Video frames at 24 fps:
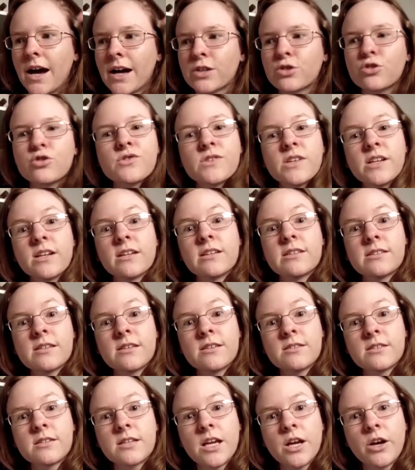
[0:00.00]

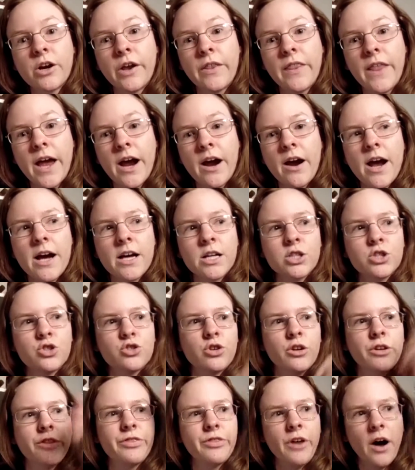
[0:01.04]
sentences here and there,
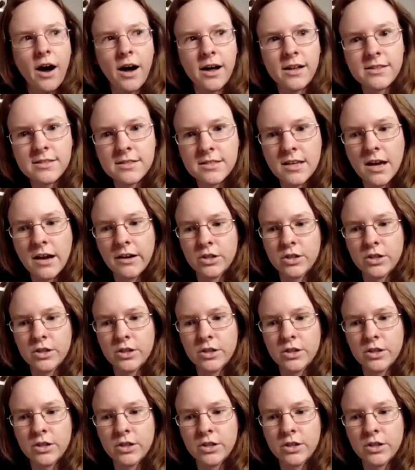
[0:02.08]
extra thoughts,